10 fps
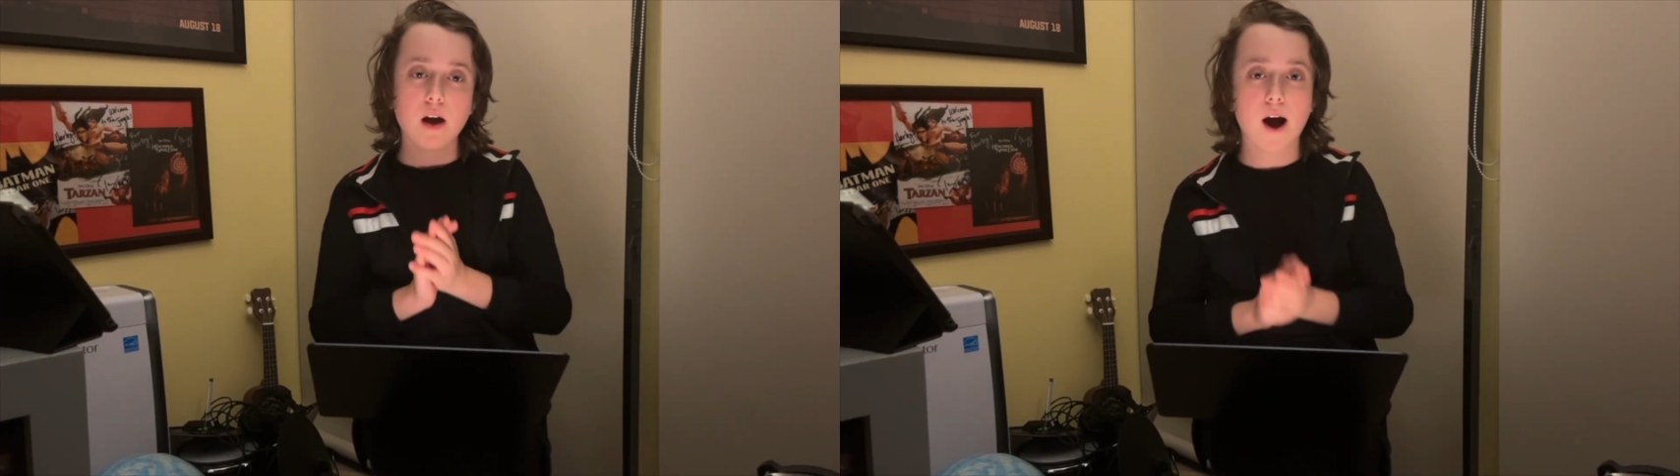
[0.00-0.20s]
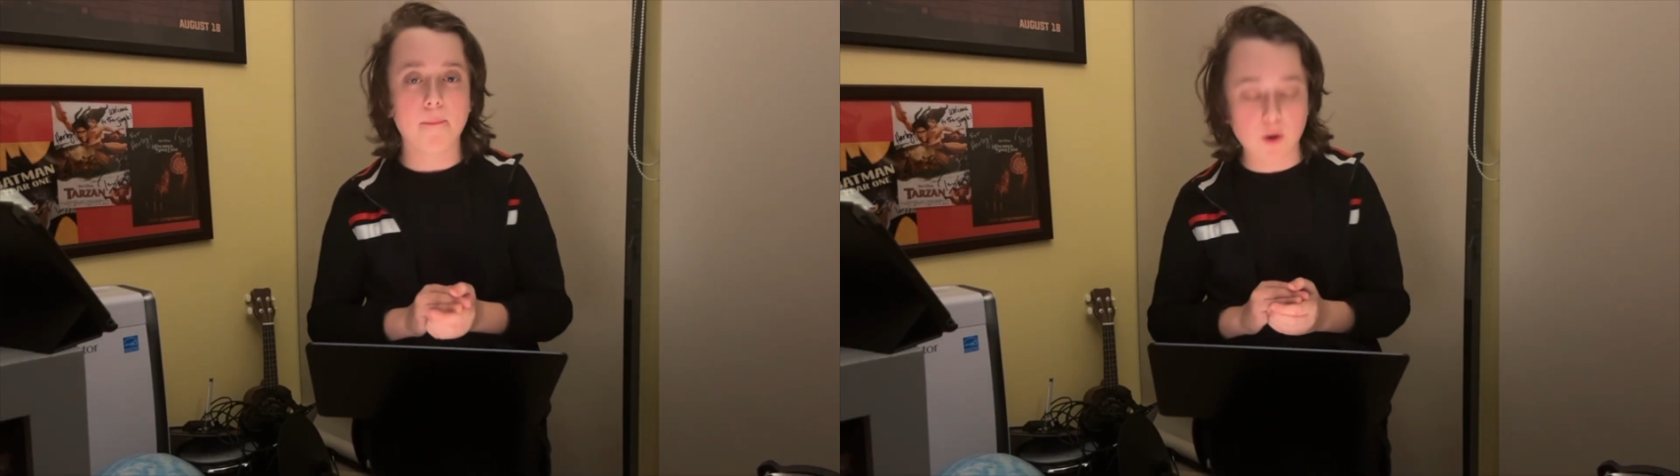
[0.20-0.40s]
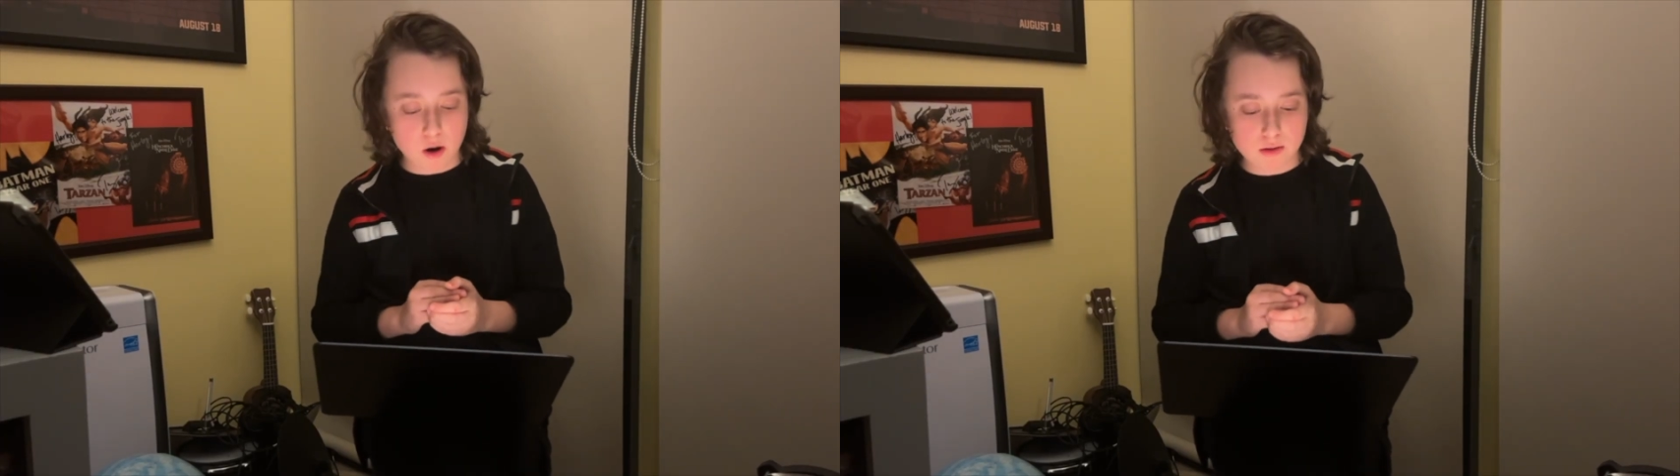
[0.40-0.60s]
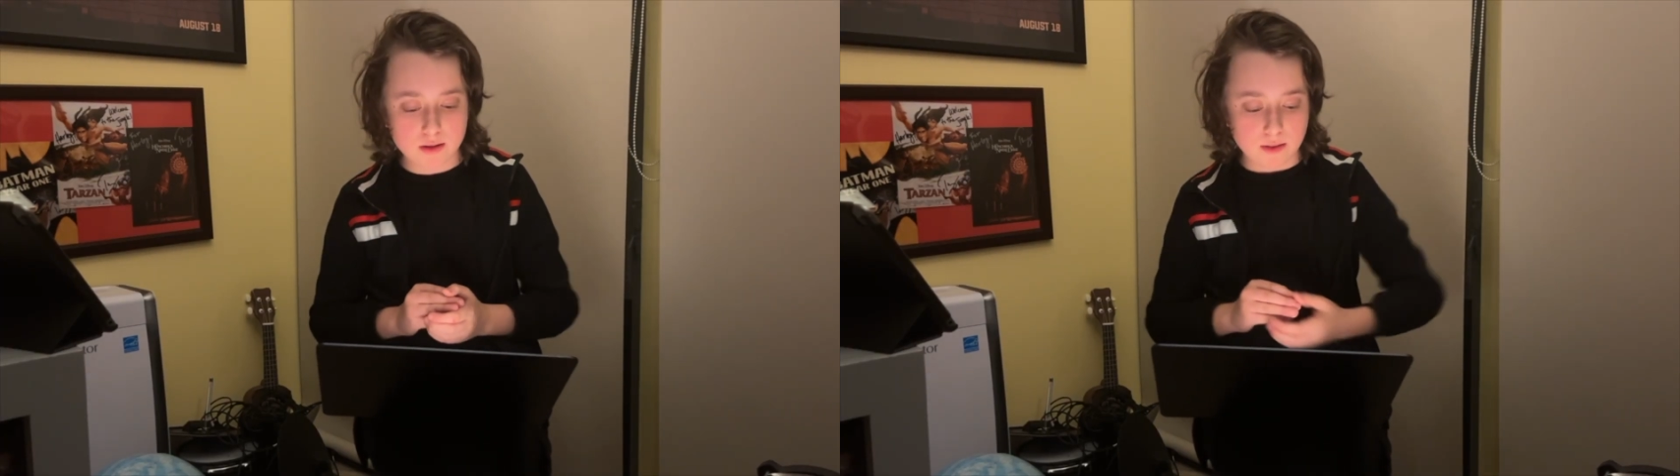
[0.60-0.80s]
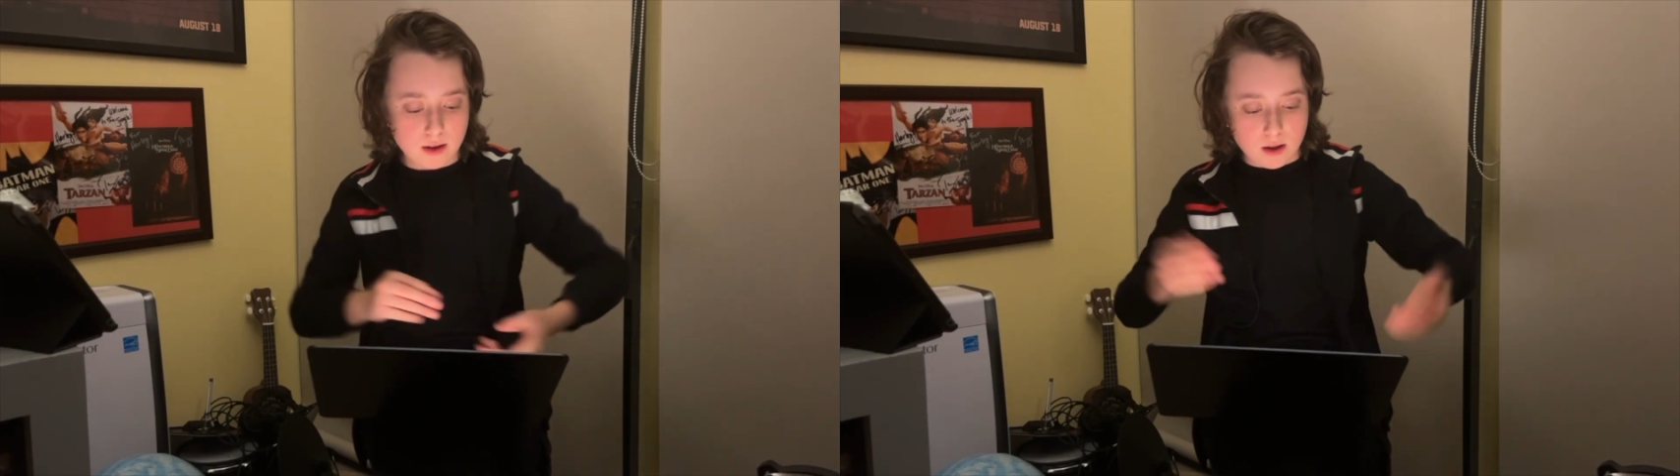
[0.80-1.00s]
I'm your host,
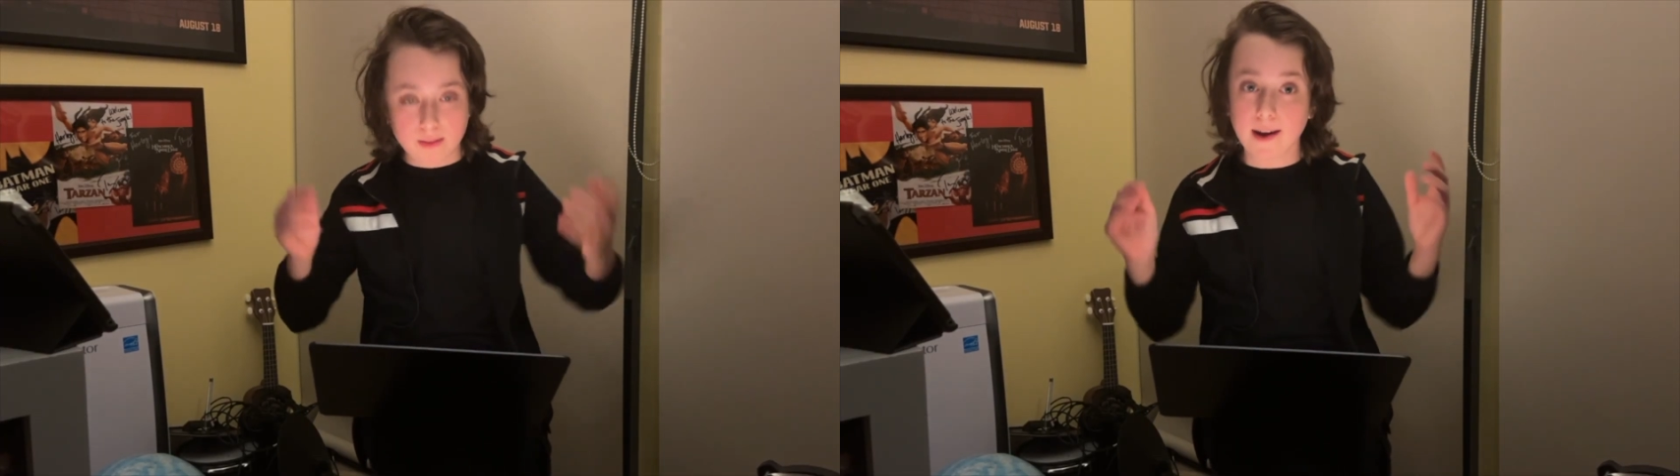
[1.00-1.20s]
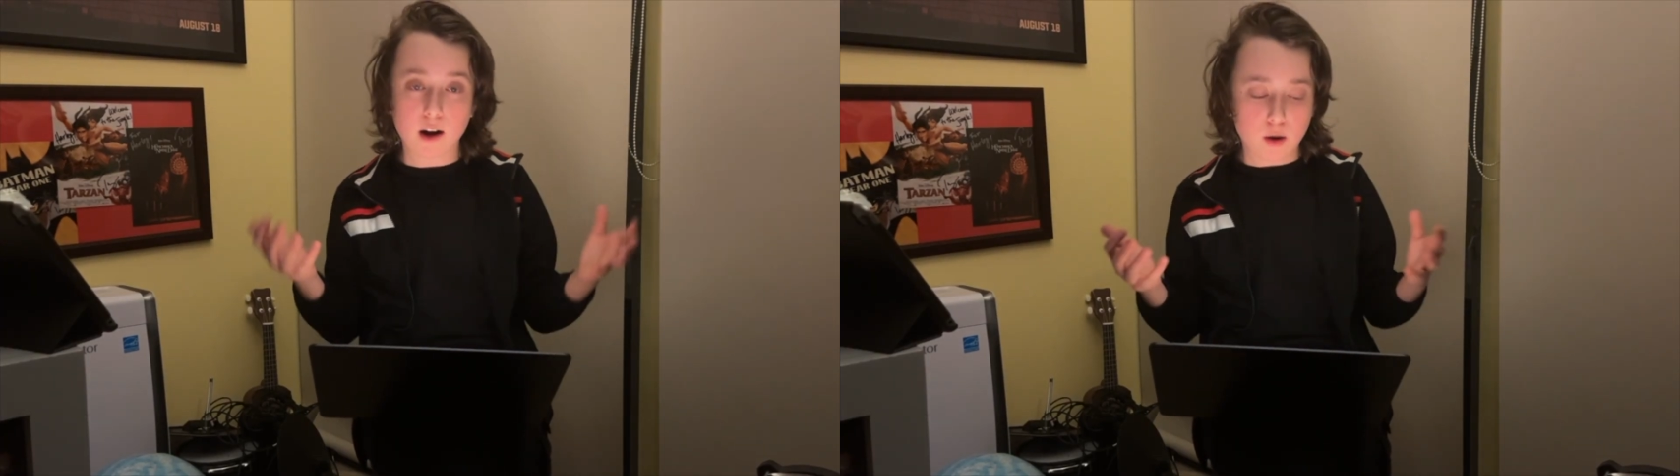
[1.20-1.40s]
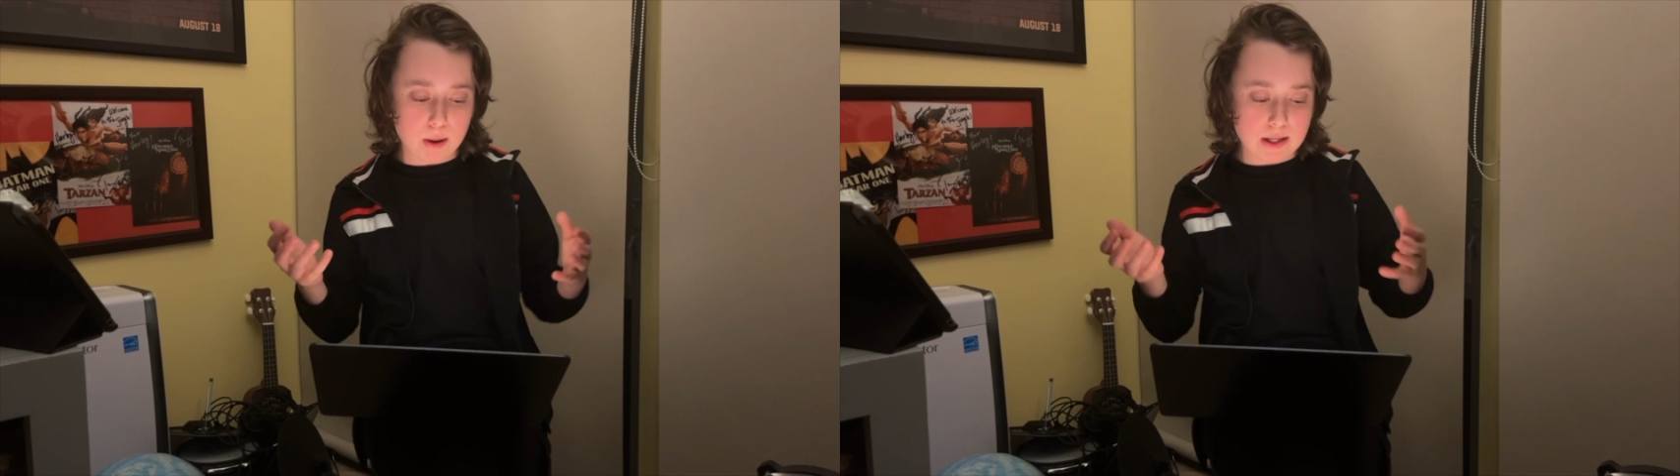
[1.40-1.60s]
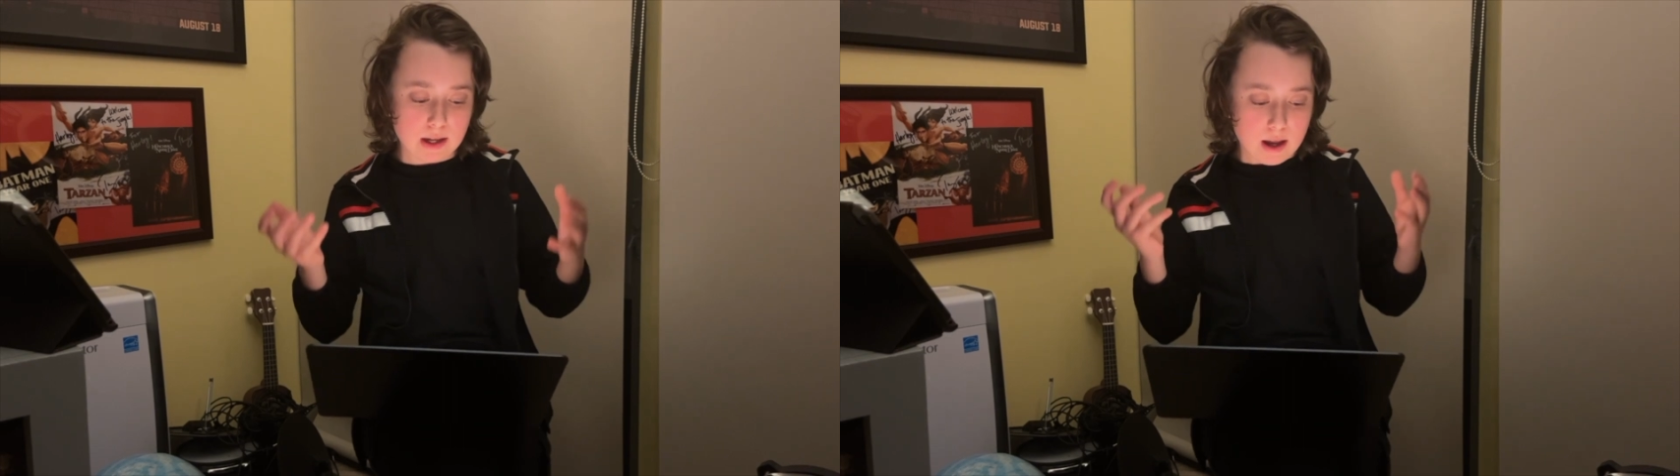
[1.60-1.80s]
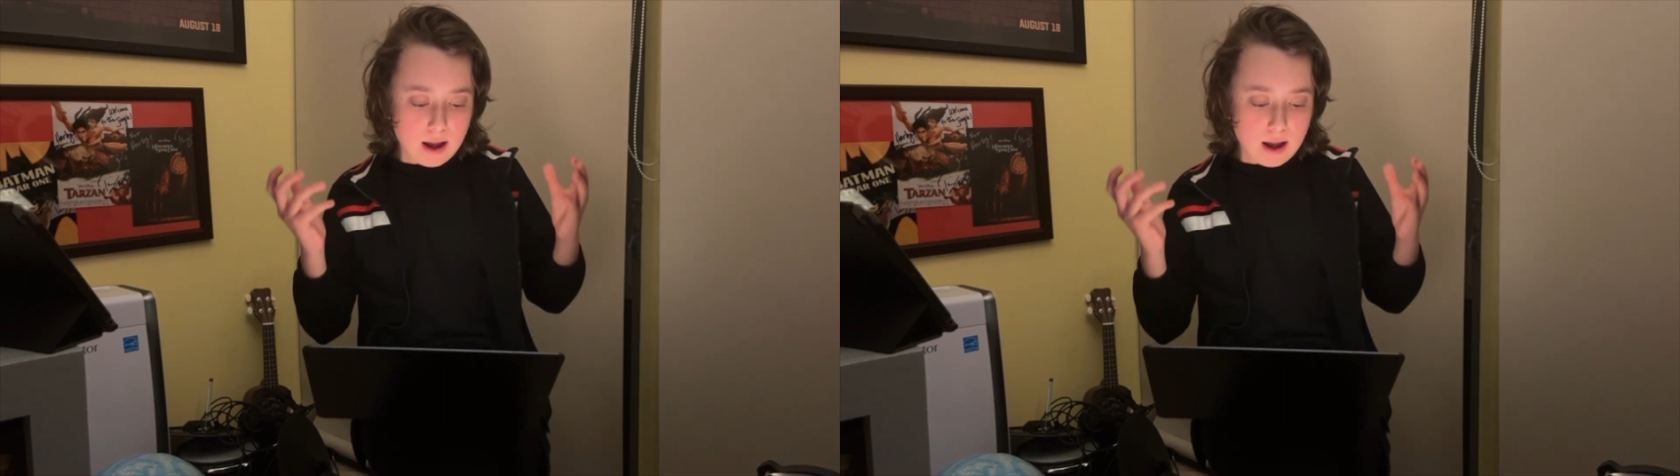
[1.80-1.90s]
like always.